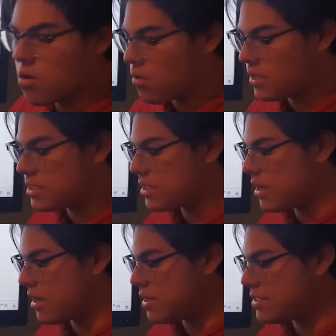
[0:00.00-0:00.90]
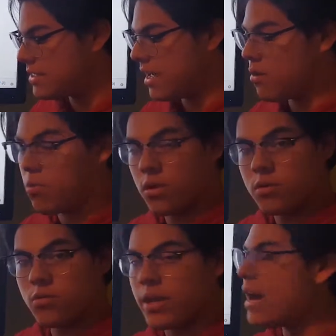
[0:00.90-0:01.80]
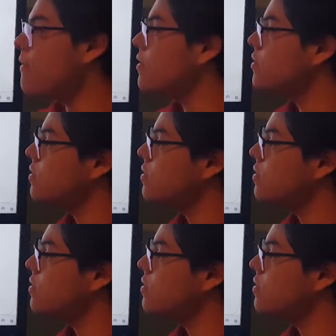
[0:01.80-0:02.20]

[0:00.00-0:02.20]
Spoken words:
It's a steady one. We haven't